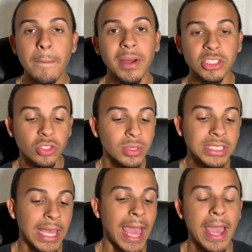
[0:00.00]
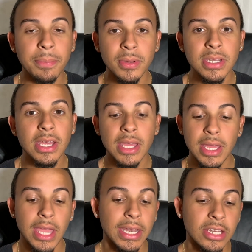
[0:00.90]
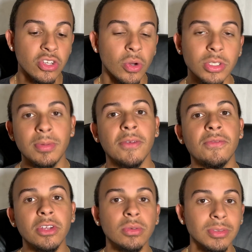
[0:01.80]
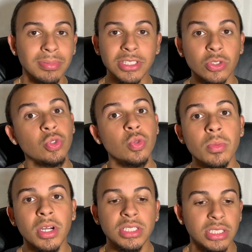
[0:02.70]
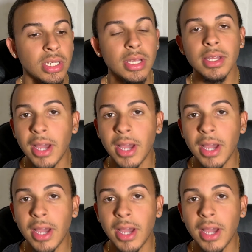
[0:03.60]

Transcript: But as soon as it happened and I noticed my finger was bleeding too much,